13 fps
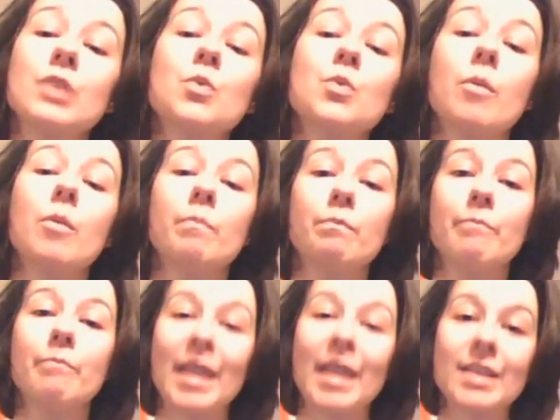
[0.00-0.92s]
That's
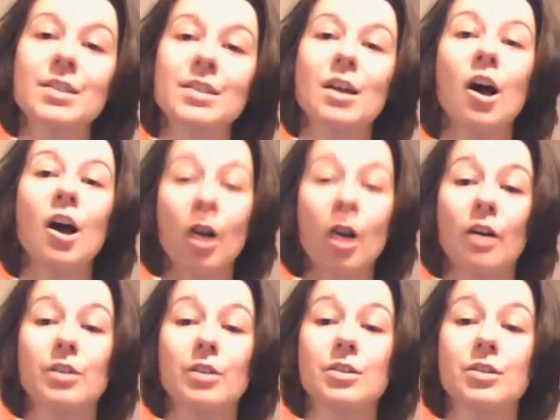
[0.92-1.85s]
what makes
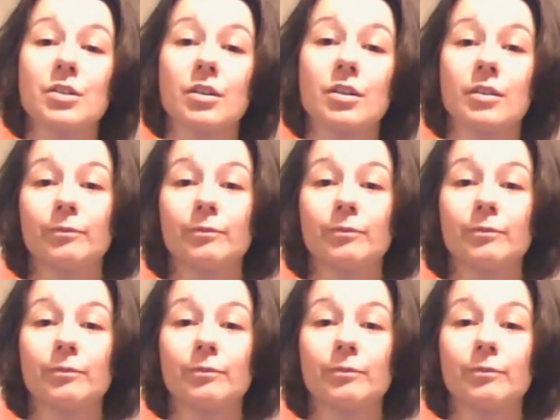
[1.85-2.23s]
art.